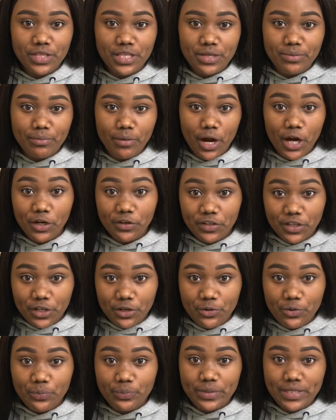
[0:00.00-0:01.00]
the
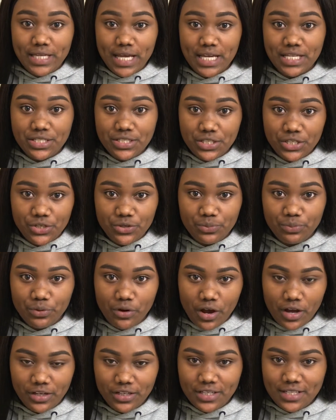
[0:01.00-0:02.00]
Mario Badescu
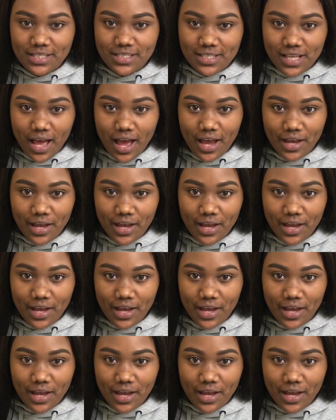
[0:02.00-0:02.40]
products that